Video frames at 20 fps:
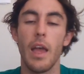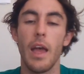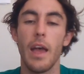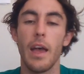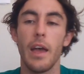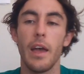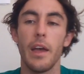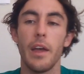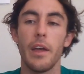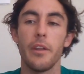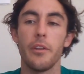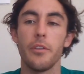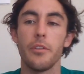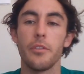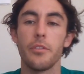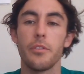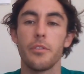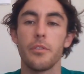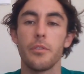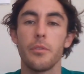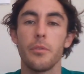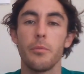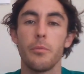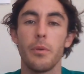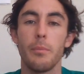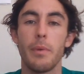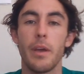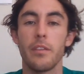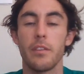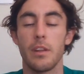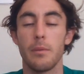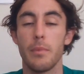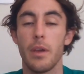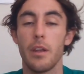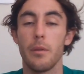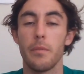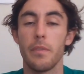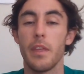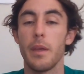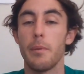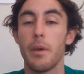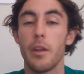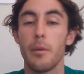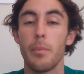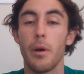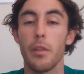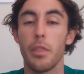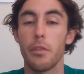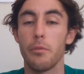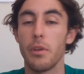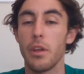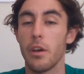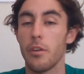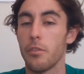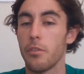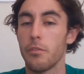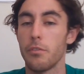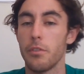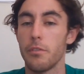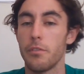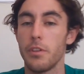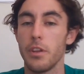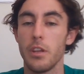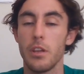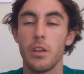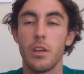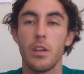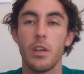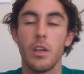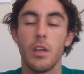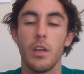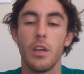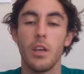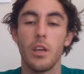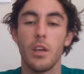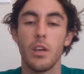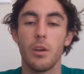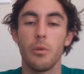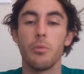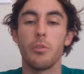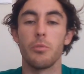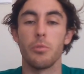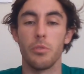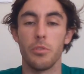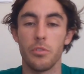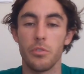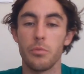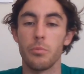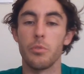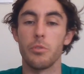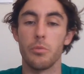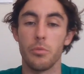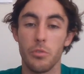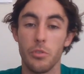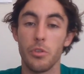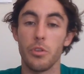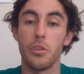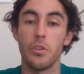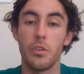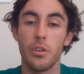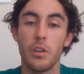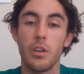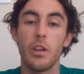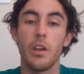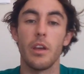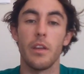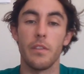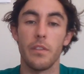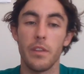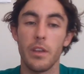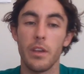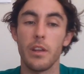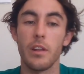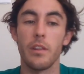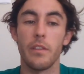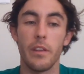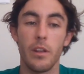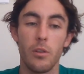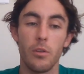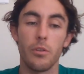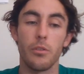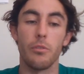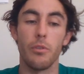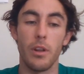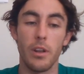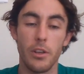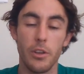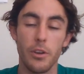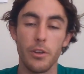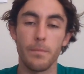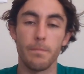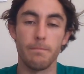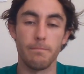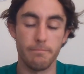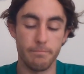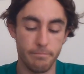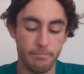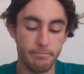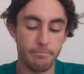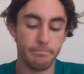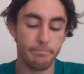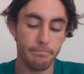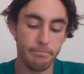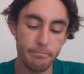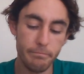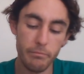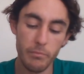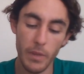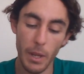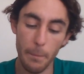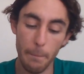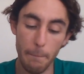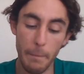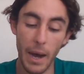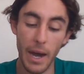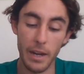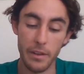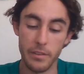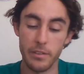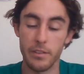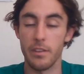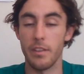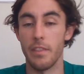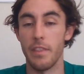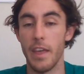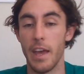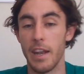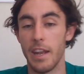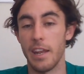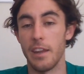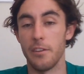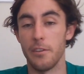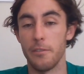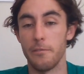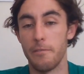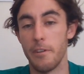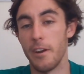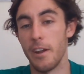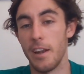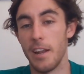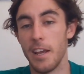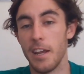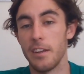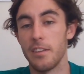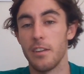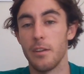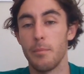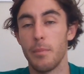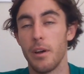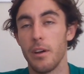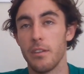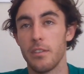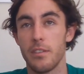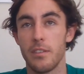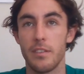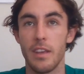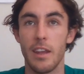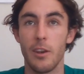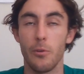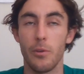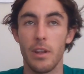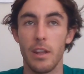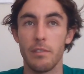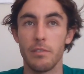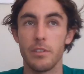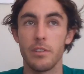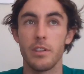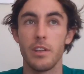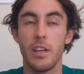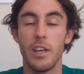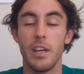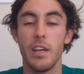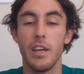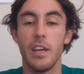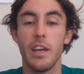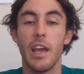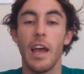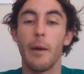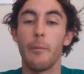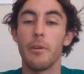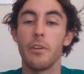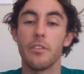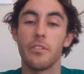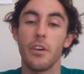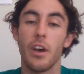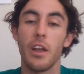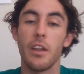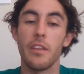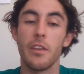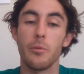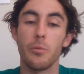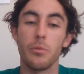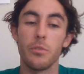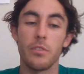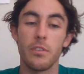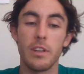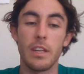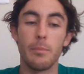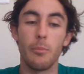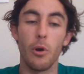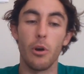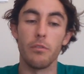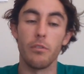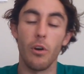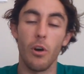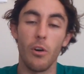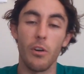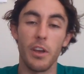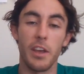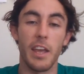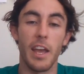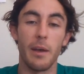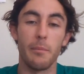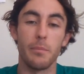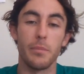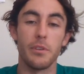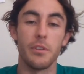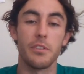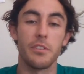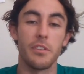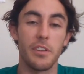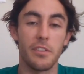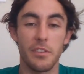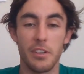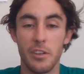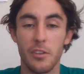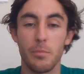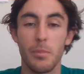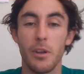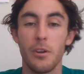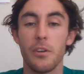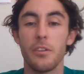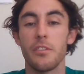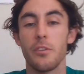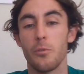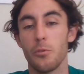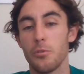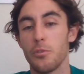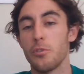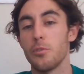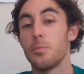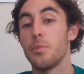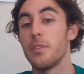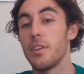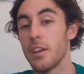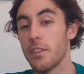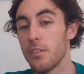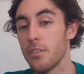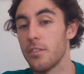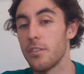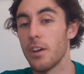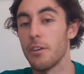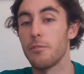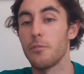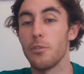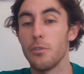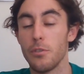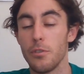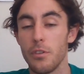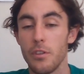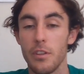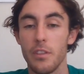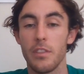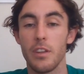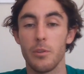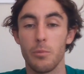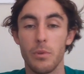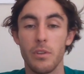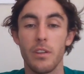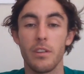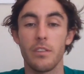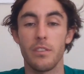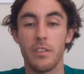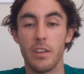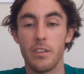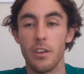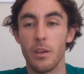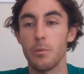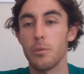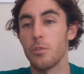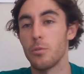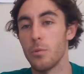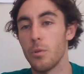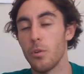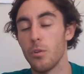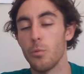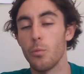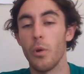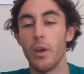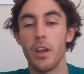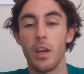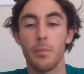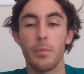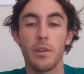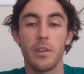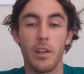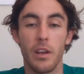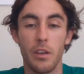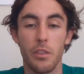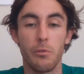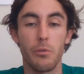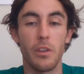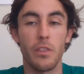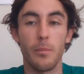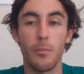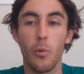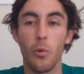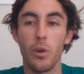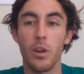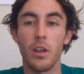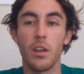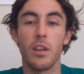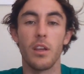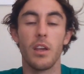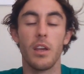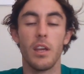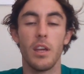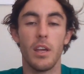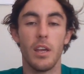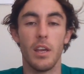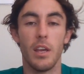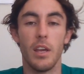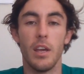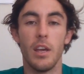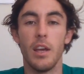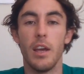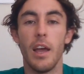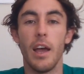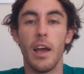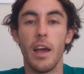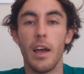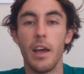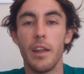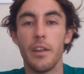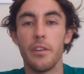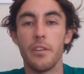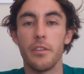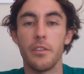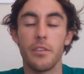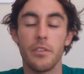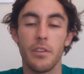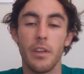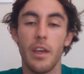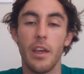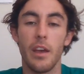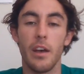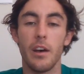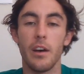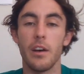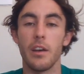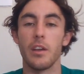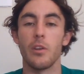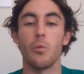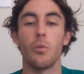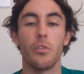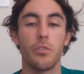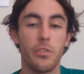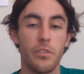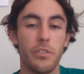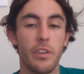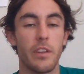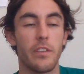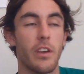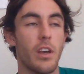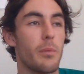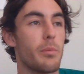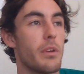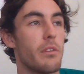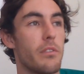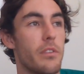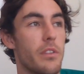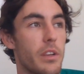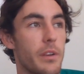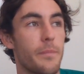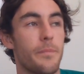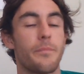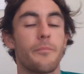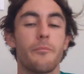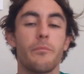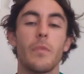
And we basically they made about 350, which was good, and they looked really good. But that ended very late, at about 10 or 11, and we decided that we would sleep over on campus as an experience, and also to protect the stuff that we had set up, because we don't want to wake up at like 3 in the morning and in order to set up everything.